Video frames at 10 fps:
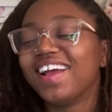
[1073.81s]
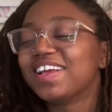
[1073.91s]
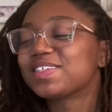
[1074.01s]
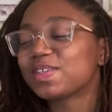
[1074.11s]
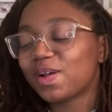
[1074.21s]

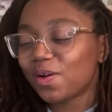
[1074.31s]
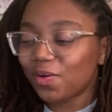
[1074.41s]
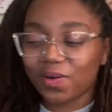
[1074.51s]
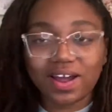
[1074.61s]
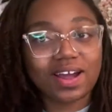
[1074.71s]

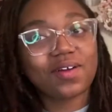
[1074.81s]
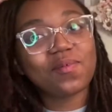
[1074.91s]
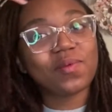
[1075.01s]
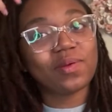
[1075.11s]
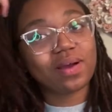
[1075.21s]
So
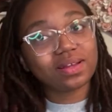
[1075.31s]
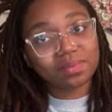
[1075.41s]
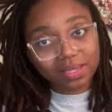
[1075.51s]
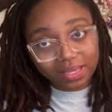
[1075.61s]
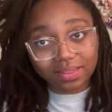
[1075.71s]
we wound
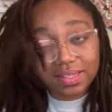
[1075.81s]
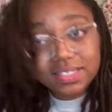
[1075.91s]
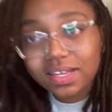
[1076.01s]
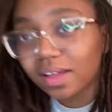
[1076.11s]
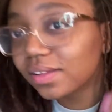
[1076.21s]
up getting this
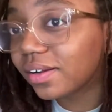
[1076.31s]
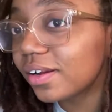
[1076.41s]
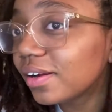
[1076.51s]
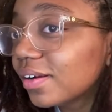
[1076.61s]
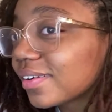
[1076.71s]

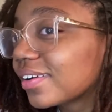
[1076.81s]
color,